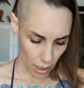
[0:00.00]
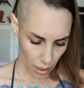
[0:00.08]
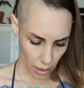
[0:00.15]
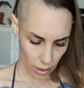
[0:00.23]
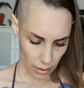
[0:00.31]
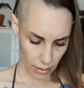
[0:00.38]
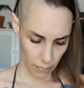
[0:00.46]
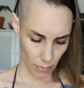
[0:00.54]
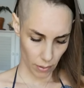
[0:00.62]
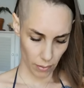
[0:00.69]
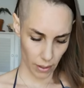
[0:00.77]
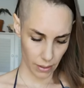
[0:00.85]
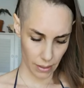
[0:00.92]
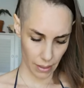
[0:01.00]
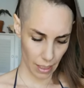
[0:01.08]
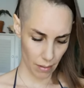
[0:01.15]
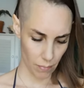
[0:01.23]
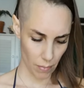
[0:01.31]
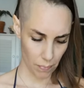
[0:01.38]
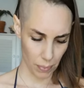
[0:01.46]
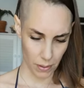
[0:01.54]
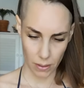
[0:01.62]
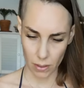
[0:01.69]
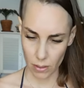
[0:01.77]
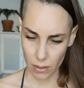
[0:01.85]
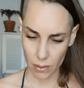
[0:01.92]
Uh, some other things that came up
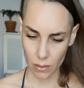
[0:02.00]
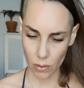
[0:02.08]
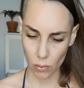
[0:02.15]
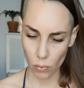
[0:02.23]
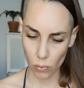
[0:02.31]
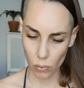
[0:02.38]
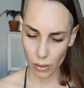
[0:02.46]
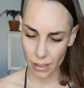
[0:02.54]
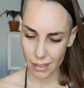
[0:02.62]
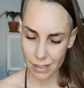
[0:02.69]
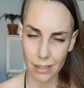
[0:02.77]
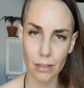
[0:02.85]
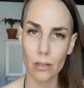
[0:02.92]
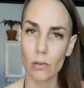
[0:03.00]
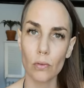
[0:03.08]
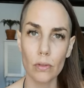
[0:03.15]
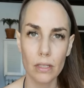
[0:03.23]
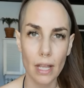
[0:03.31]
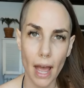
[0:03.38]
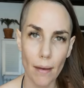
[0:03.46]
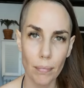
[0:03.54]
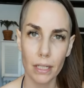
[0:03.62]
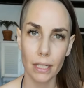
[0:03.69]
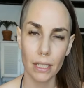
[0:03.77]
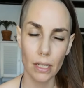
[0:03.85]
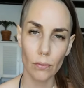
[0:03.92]
is just school is school's
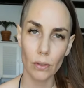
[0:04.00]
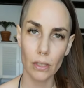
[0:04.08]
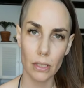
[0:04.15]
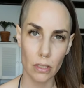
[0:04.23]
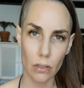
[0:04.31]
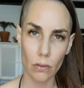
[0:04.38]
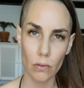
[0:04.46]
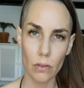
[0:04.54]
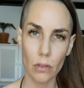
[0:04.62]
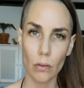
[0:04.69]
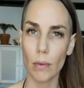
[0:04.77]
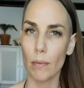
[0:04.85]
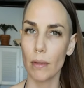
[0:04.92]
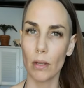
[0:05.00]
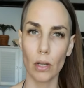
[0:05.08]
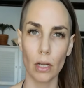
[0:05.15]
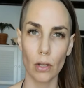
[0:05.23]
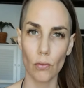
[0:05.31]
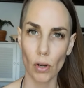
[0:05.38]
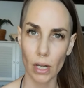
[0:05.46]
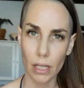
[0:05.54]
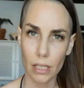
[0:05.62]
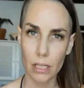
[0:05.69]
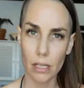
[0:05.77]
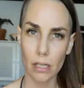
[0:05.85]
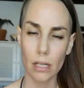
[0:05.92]
happening here really soon, so maybe they're getting ready
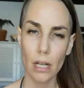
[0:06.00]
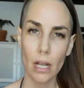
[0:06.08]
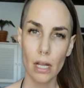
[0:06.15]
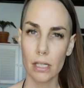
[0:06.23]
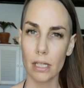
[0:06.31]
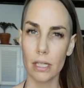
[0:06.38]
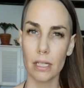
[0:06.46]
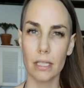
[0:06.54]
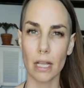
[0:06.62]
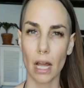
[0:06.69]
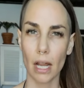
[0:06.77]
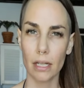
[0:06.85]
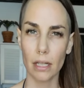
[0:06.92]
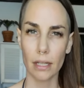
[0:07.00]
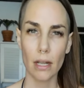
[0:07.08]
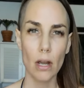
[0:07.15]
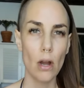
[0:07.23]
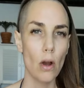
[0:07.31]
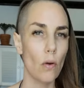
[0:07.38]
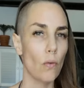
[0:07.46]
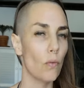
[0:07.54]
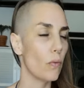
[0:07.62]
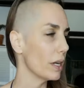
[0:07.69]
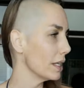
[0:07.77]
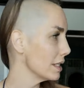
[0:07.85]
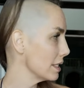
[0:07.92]
to to decide like
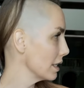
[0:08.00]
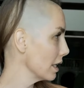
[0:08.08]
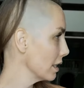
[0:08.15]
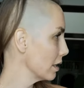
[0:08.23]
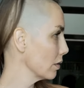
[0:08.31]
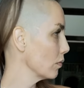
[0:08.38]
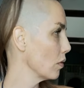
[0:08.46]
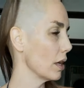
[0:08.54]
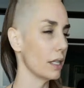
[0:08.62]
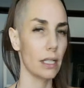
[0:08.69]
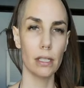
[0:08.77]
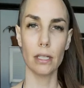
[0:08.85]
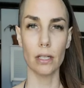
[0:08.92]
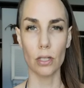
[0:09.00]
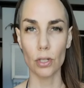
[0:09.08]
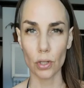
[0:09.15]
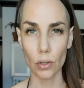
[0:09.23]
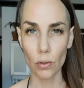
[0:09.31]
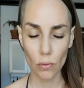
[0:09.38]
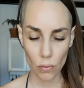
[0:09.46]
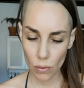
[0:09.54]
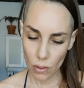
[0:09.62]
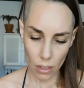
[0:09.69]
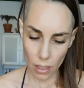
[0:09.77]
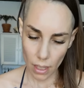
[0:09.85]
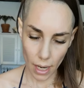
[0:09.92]
what is it that they're wanting to do
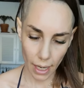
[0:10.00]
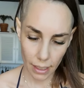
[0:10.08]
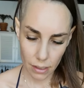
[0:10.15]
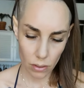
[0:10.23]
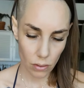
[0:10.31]
at